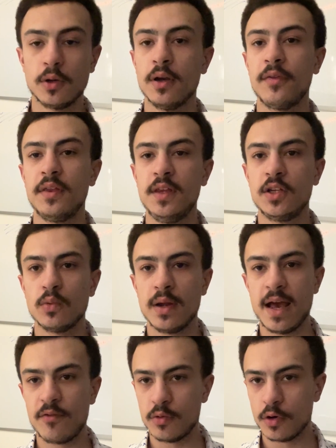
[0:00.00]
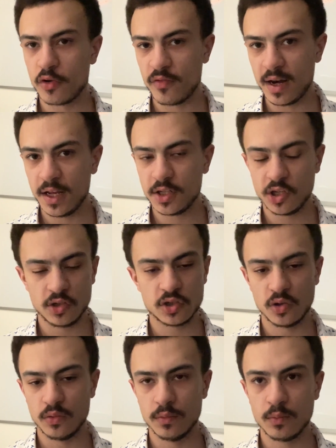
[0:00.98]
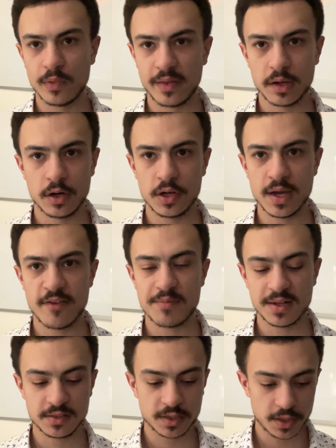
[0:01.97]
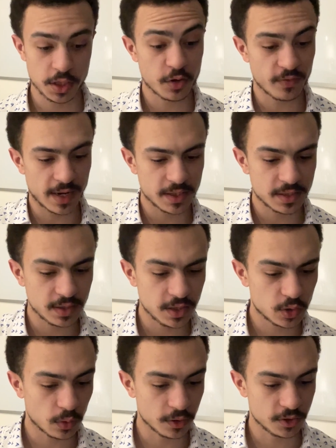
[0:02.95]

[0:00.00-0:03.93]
one. I think this one everyone can relate to, so whether or not you have bad skin, you can relate to this one.